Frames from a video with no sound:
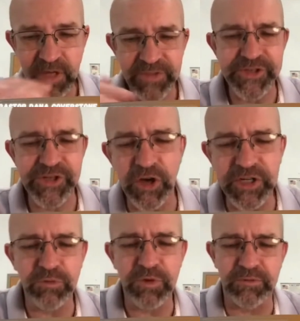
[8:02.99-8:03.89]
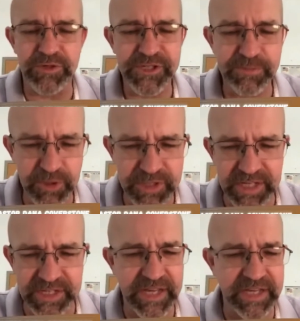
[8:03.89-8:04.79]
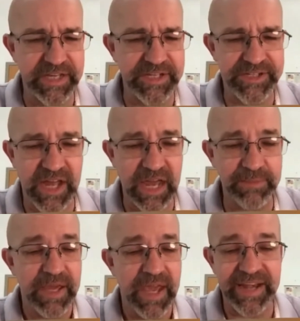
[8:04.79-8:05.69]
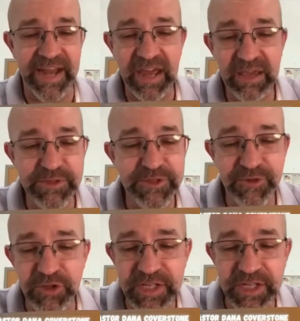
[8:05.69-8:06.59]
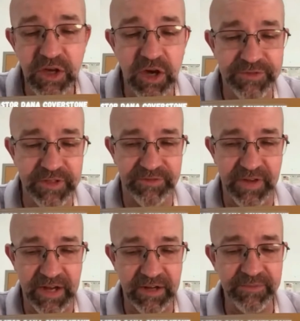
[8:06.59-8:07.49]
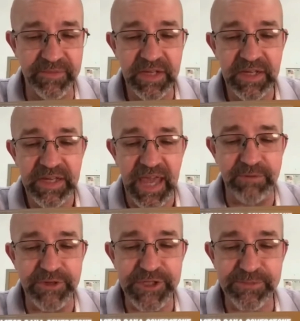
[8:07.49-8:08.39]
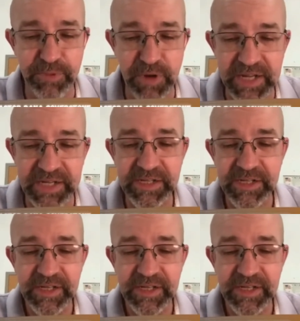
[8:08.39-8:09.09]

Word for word: The jogging runner was smirking and taking his time, and now he was fully engulfed in fire and was spreading.